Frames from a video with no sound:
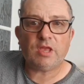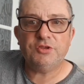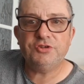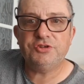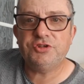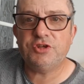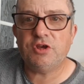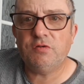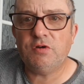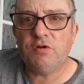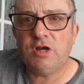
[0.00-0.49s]

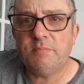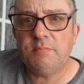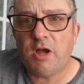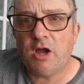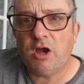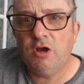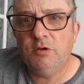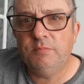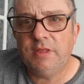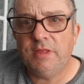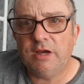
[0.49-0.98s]
So I
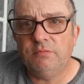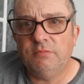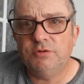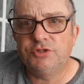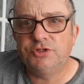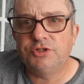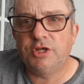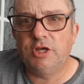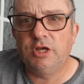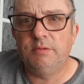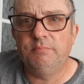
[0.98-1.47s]
hope that
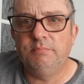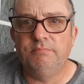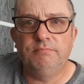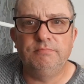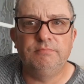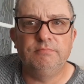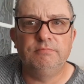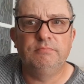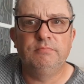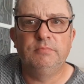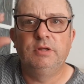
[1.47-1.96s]
was
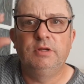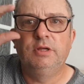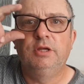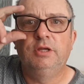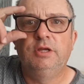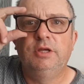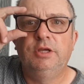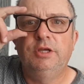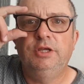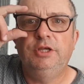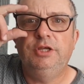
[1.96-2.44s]

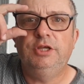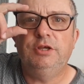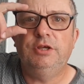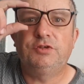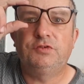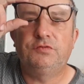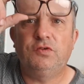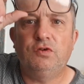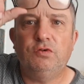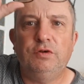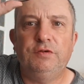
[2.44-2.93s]

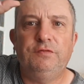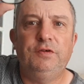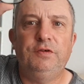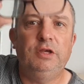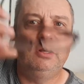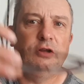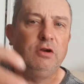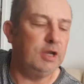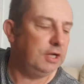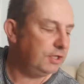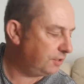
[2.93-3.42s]
useful. If you
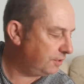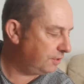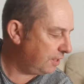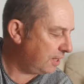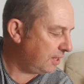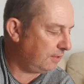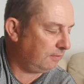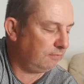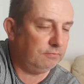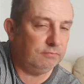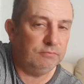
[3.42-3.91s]
liked
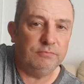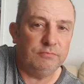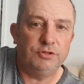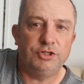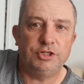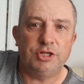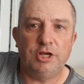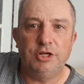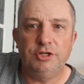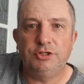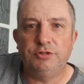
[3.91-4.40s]
that,
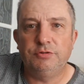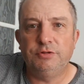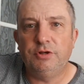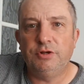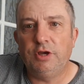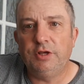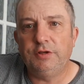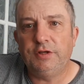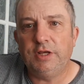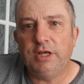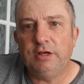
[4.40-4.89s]
shows you an
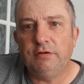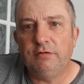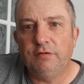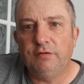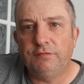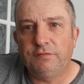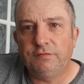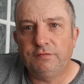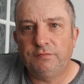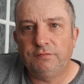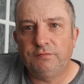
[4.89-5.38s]
idea
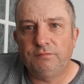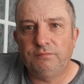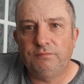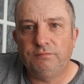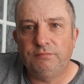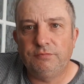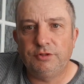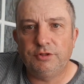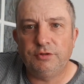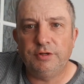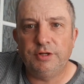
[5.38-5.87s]
of
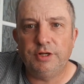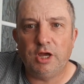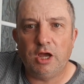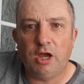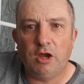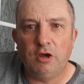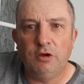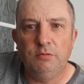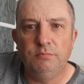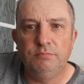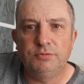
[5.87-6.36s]
doing a
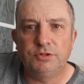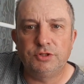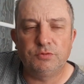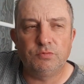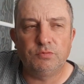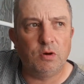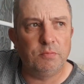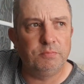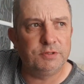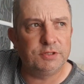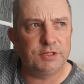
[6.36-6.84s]
home
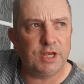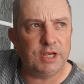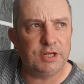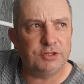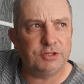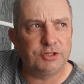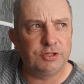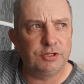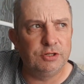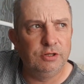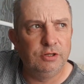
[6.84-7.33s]
swab
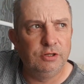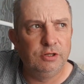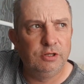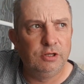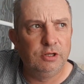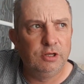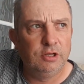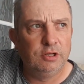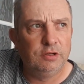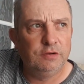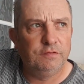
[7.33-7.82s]
test
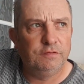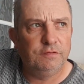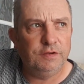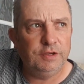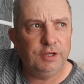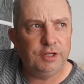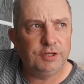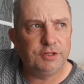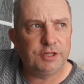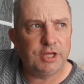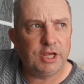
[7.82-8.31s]
for
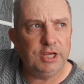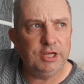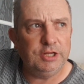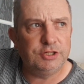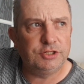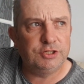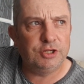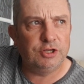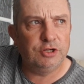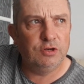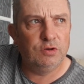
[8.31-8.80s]
your day
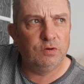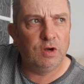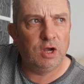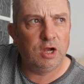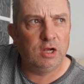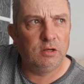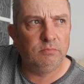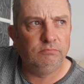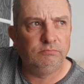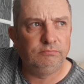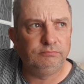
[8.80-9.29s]

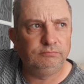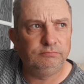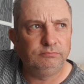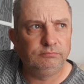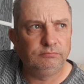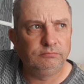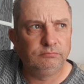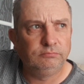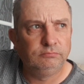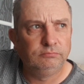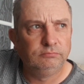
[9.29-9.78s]
2
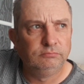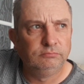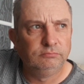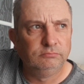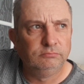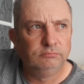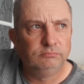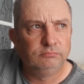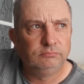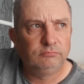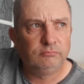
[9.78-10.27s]

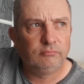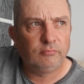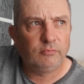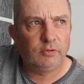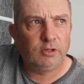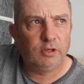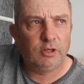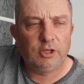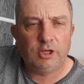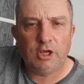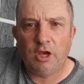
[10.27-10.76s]

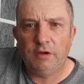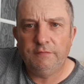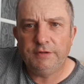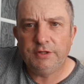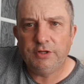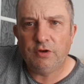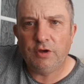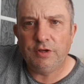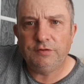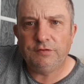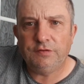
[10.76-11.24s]

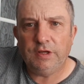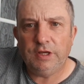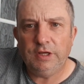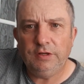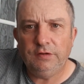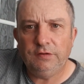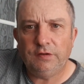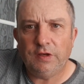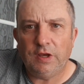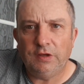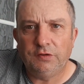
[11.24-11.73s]

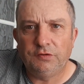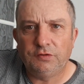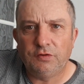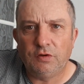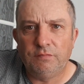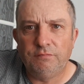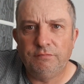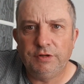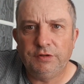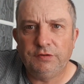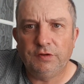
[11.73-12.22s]
COVID-19 test
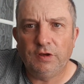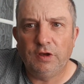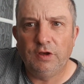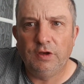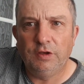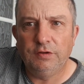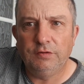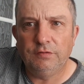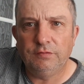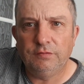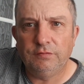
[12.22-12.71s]
on
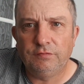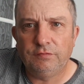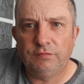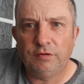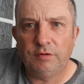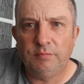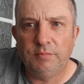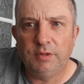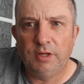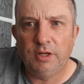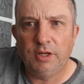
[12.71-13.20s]
return
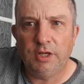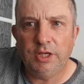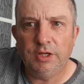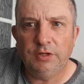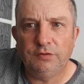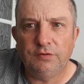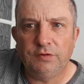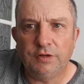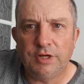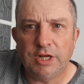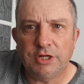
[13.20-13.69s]
from
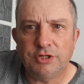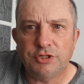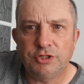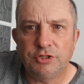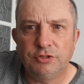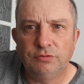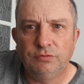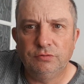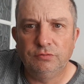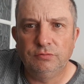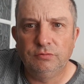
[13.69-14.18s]

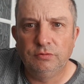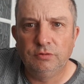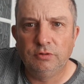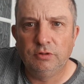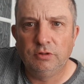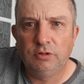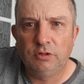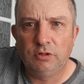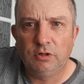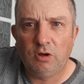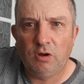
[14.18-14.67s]
international
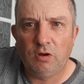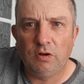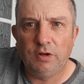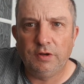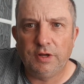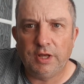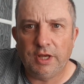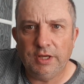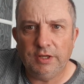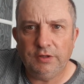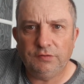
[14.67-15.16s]

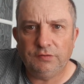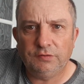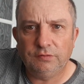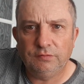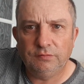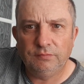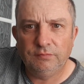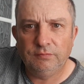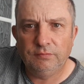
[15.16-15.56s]
holidays.